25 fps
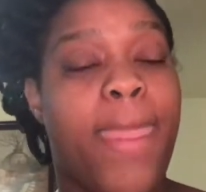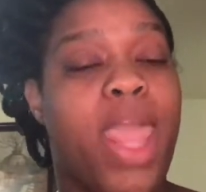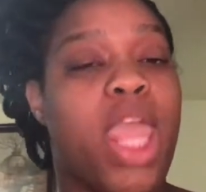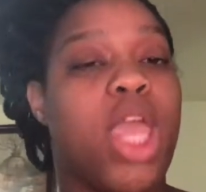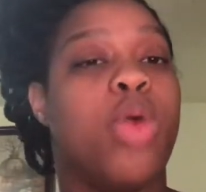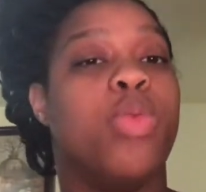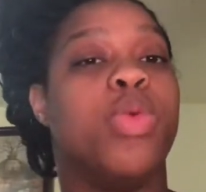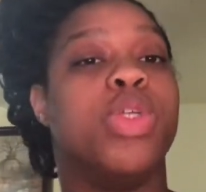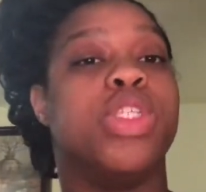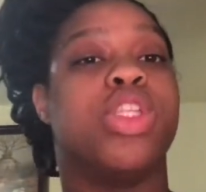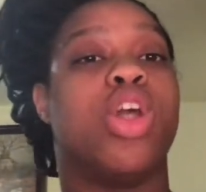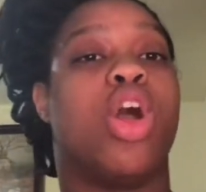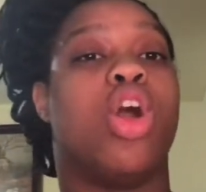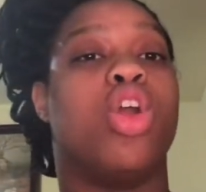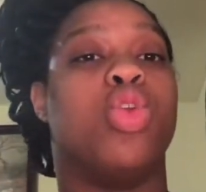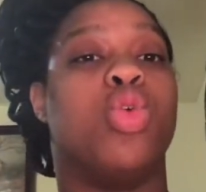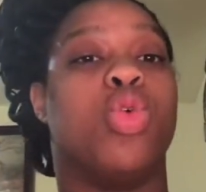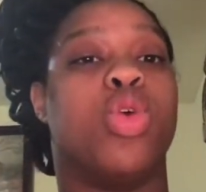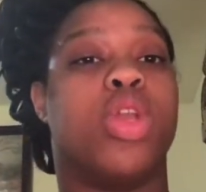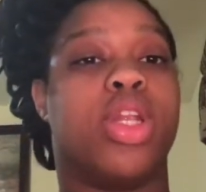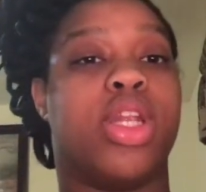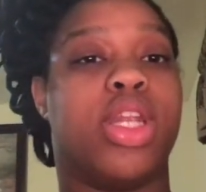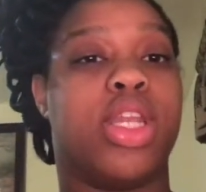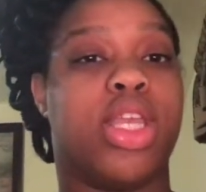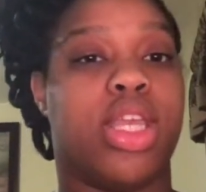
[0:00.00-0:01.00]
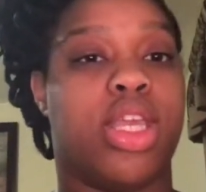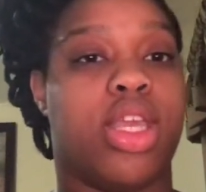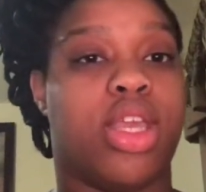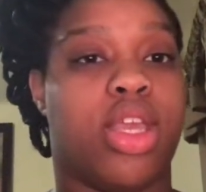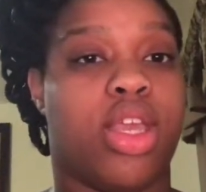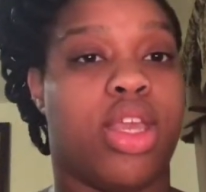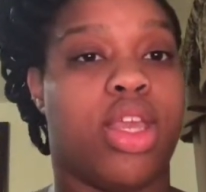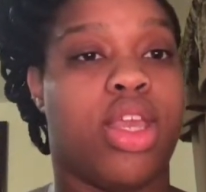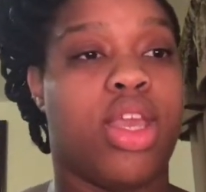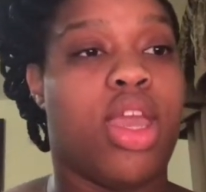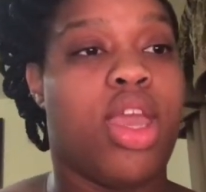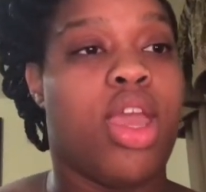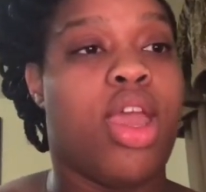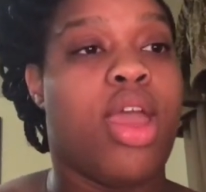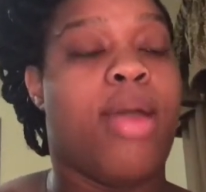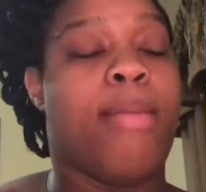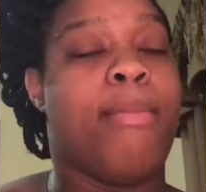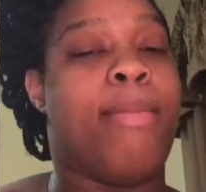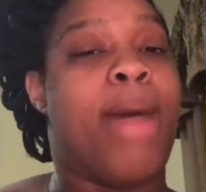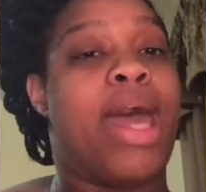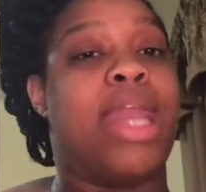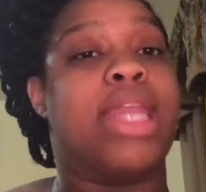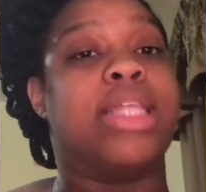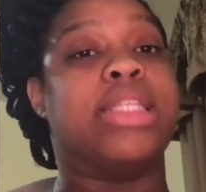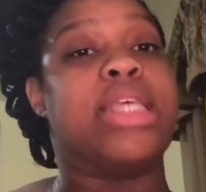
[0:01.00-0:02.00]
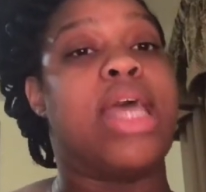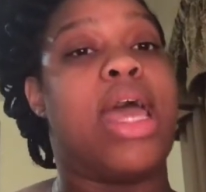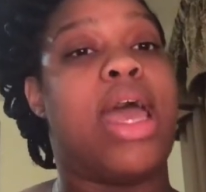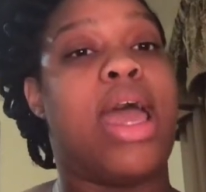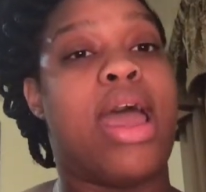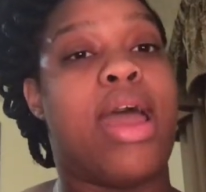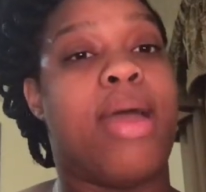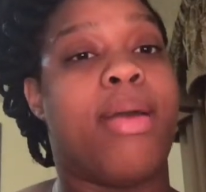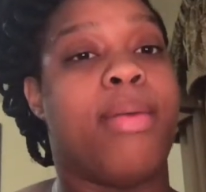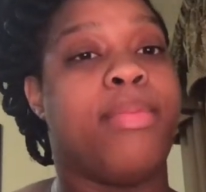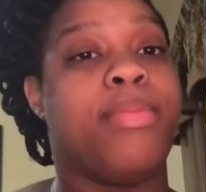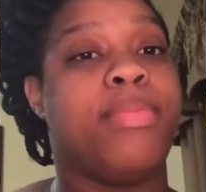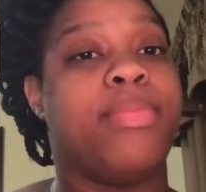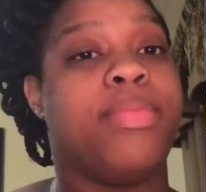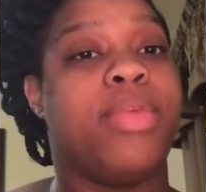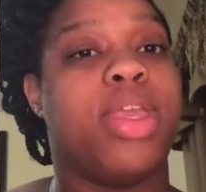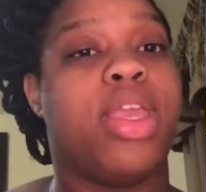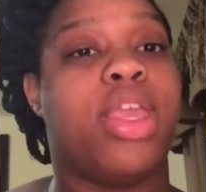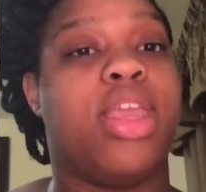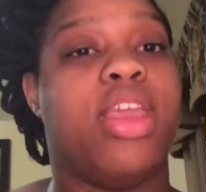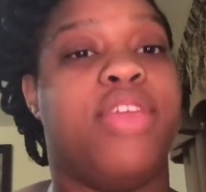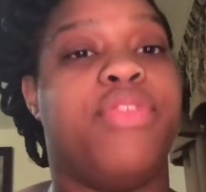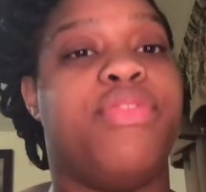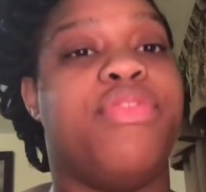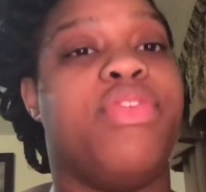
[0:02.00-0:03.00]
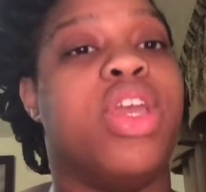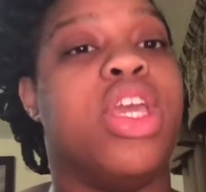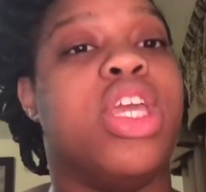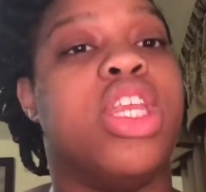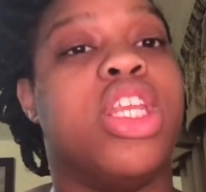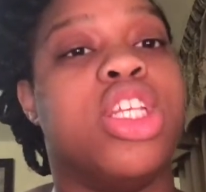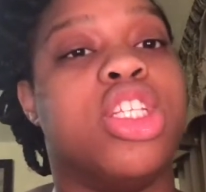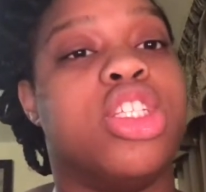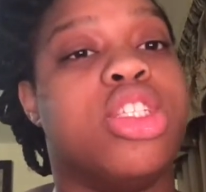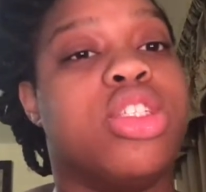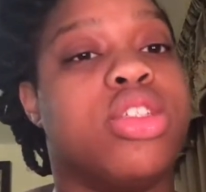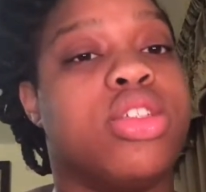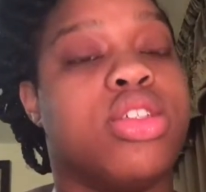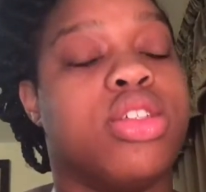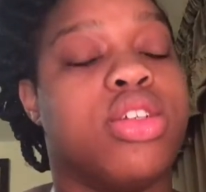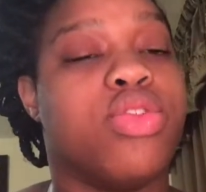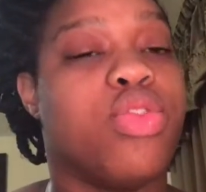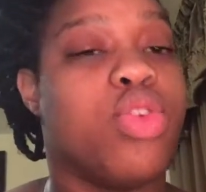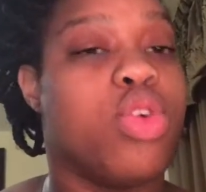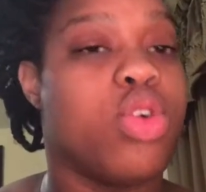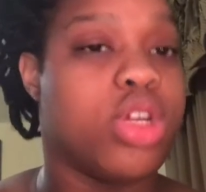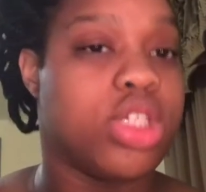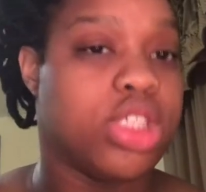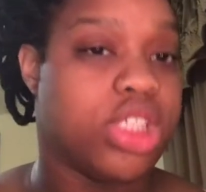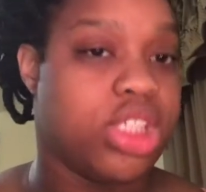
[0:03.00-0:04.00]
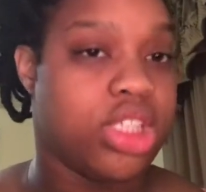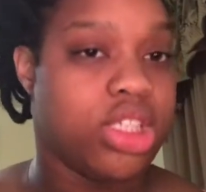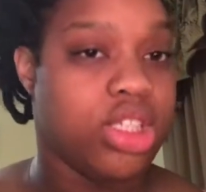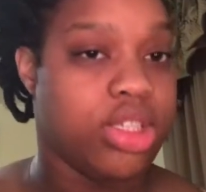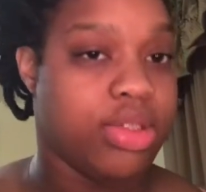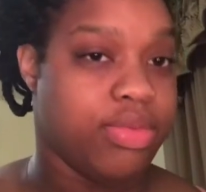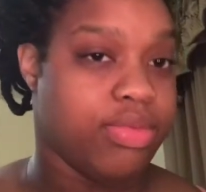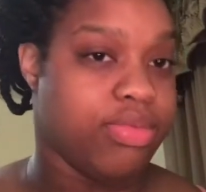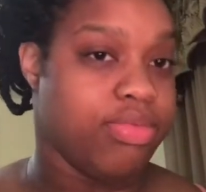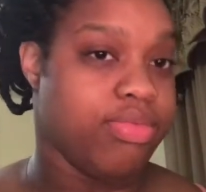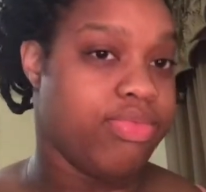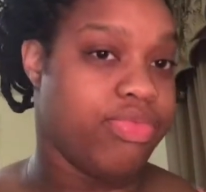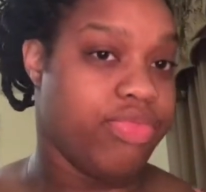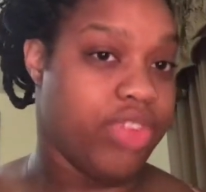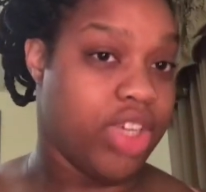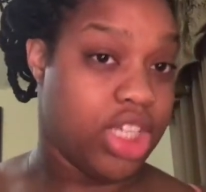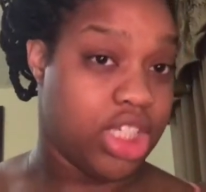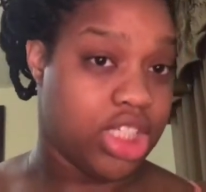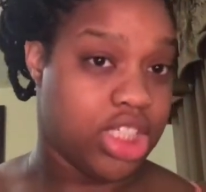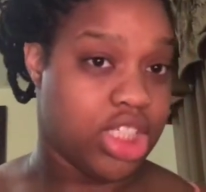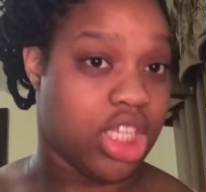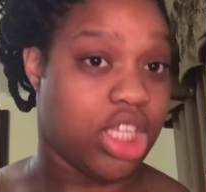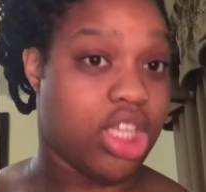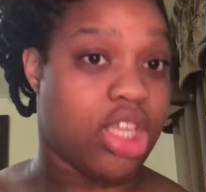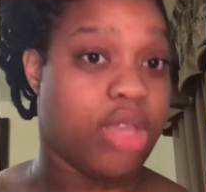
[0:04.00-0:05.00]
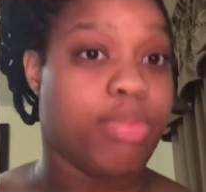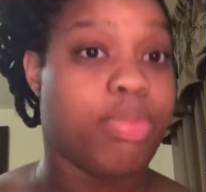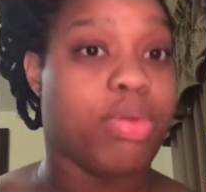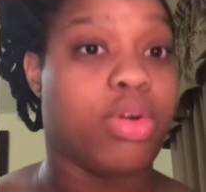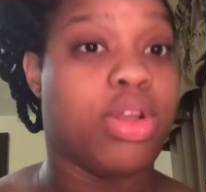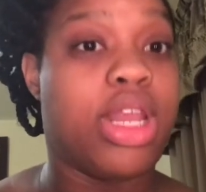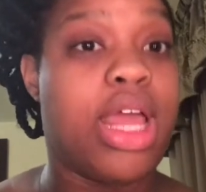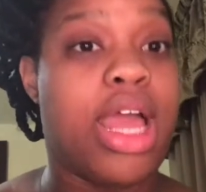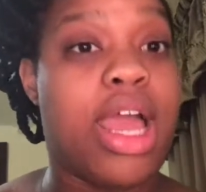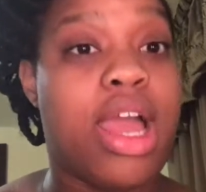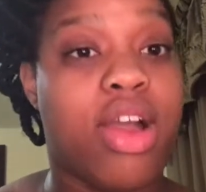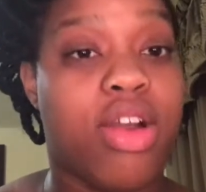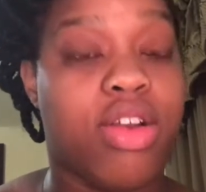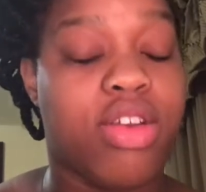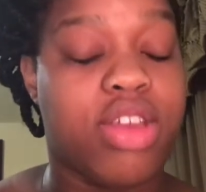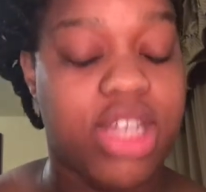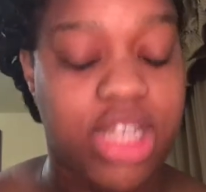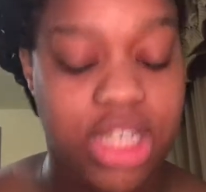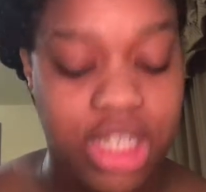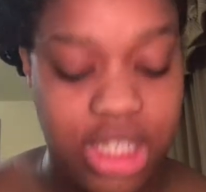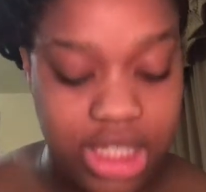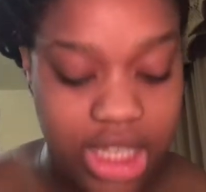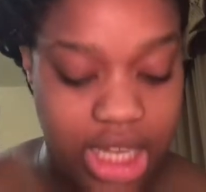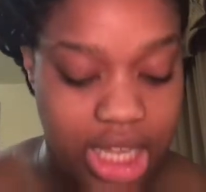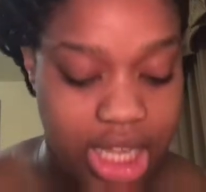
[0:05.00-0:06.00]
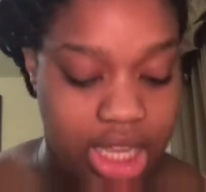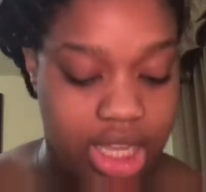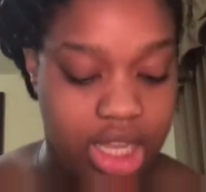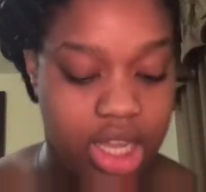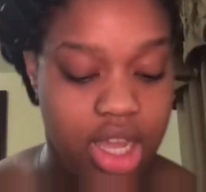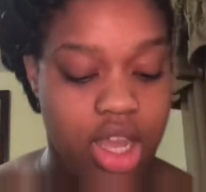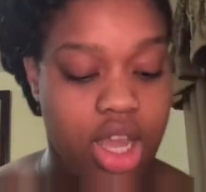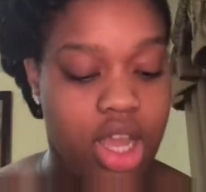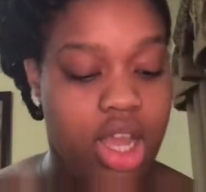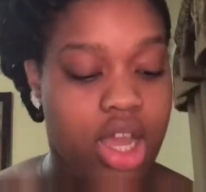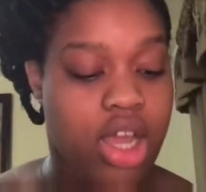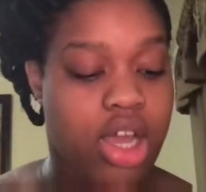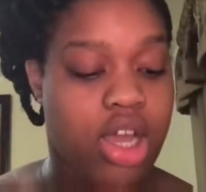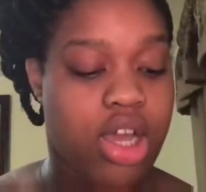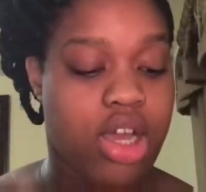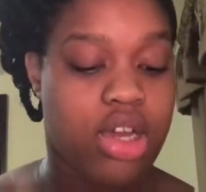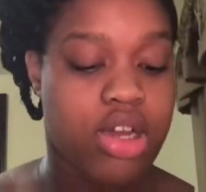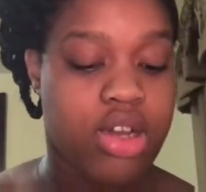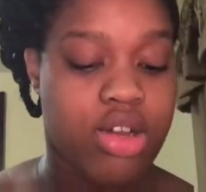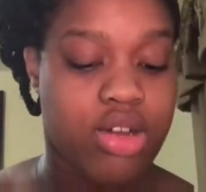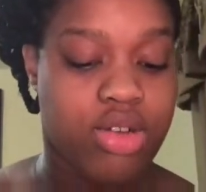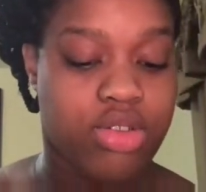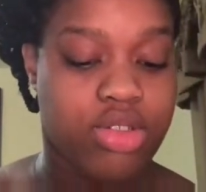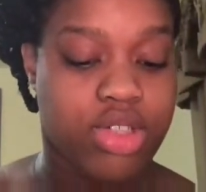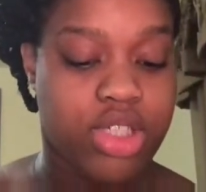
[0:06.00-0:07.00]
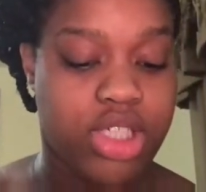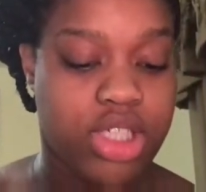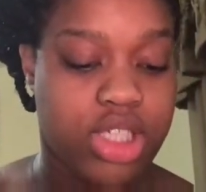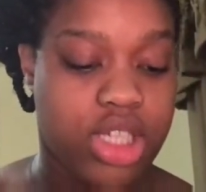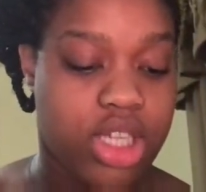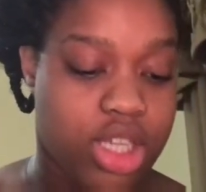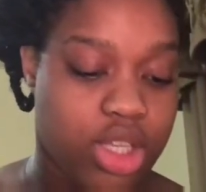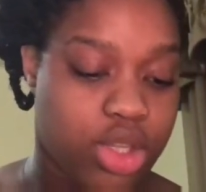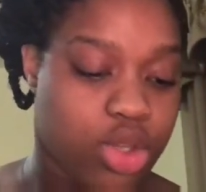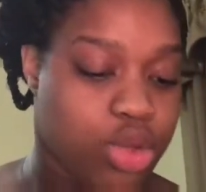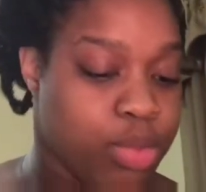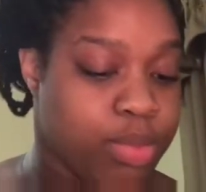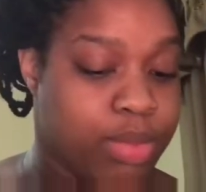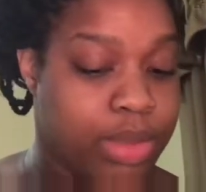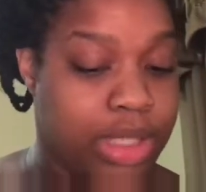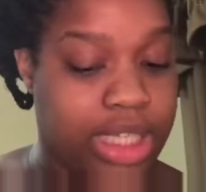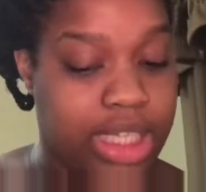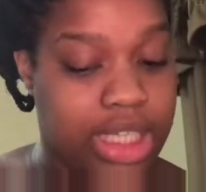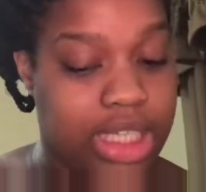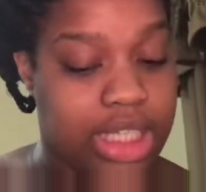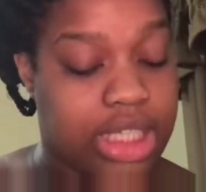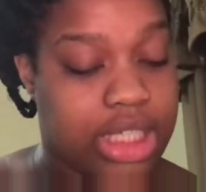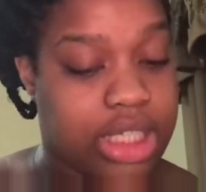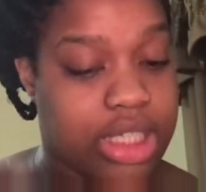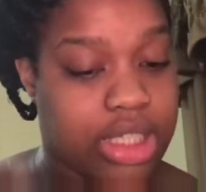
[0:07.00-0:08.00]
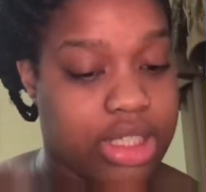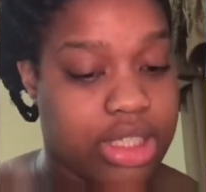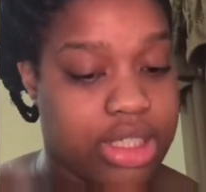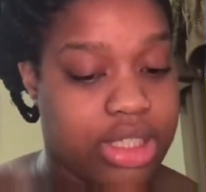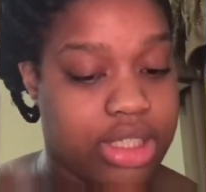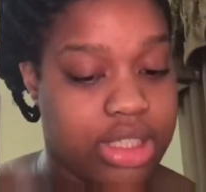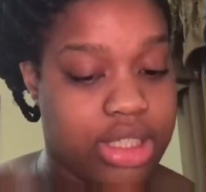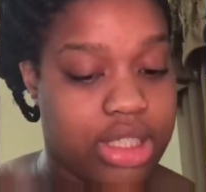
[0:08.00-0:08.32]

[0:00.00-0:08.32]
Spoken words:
We started doing it again. By the time he finished, of course he finished and he pull out and he like, oh shit, you bleeding.